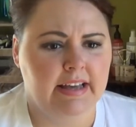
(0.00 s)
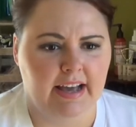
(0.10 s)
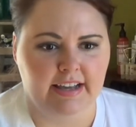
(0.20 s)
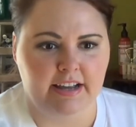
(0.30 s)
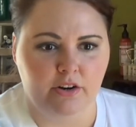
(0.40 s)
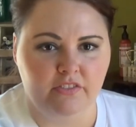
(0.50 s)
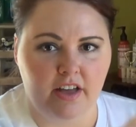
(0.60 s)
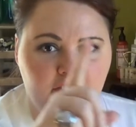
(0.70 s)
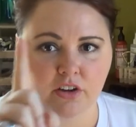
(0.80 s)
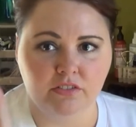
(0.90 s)
I kind of
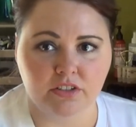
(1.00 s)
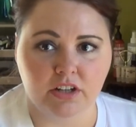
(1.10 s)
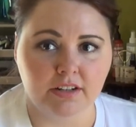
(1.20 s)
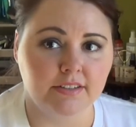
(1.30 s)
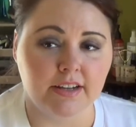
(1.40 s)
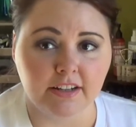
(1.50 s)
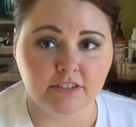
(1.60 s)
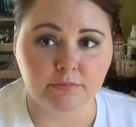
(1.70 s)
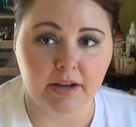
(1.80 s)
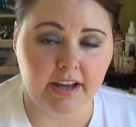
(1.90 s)
have overhauled all
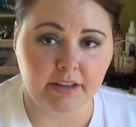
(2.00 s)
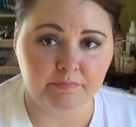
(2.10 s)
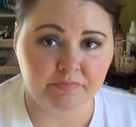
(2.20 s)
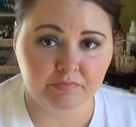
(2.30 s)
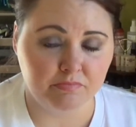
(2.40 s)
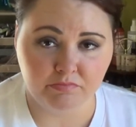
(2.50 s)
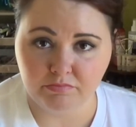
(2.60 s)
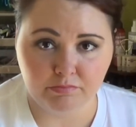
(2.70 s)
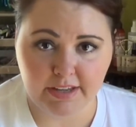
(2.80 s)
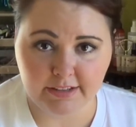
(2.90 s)
of my
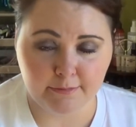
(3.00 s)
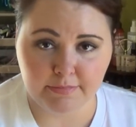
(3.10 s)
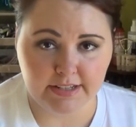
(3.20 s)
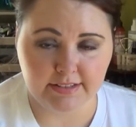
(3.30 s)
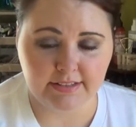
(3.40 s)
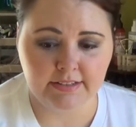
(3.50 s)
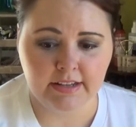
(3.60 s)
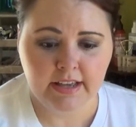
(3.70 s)
makeupness,